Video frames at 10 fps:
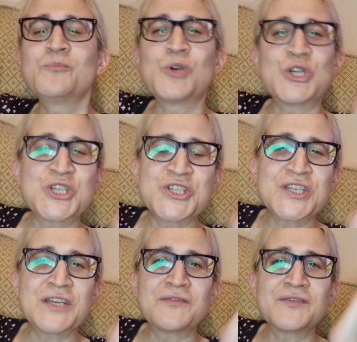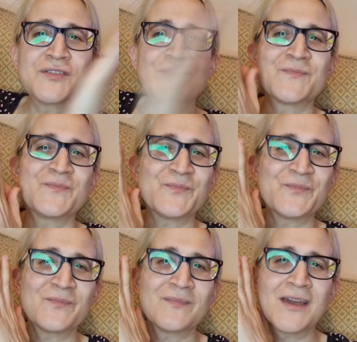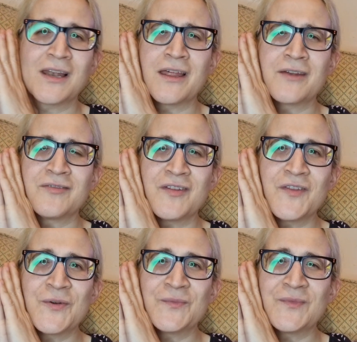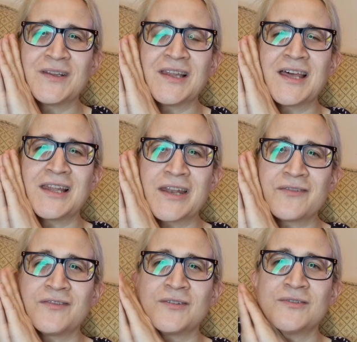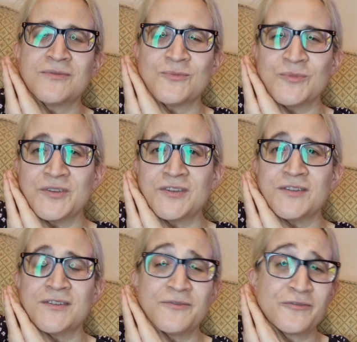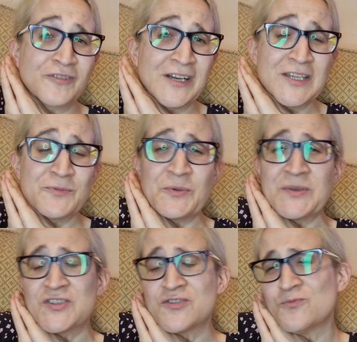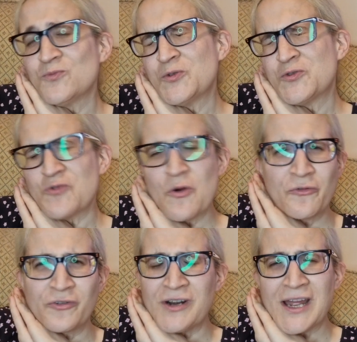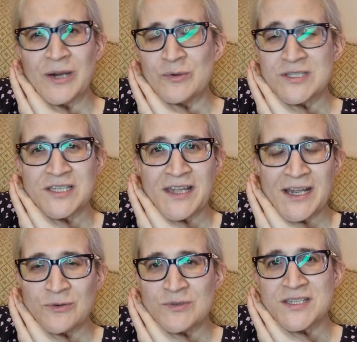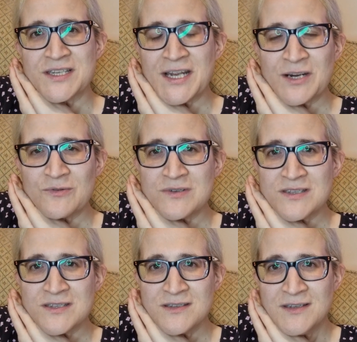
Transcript: Precious gift. Had a lot of fun though. A lot, a lot of fun. Friend, we went we drove for hours and hours and hours.